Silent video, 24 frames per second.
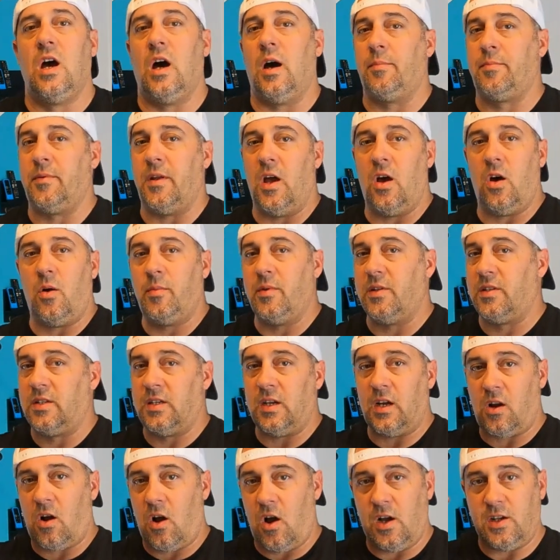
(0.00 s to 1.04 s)
up to
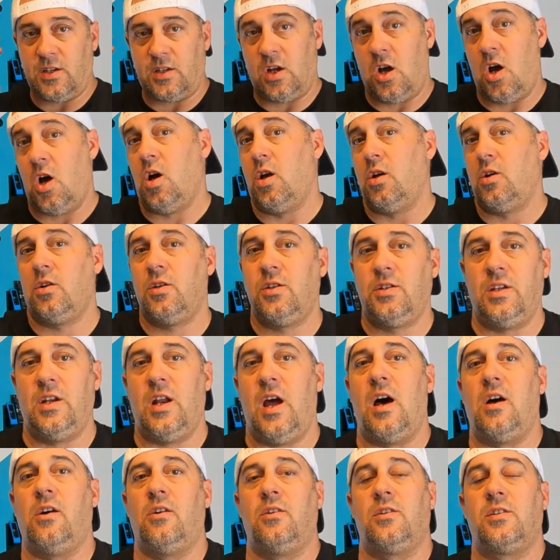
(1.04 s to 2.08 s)
helmets that cost hundreds of
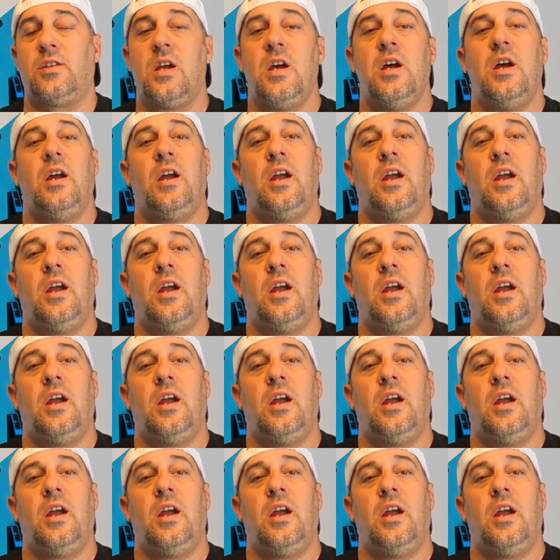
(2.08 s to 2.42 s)
dollars.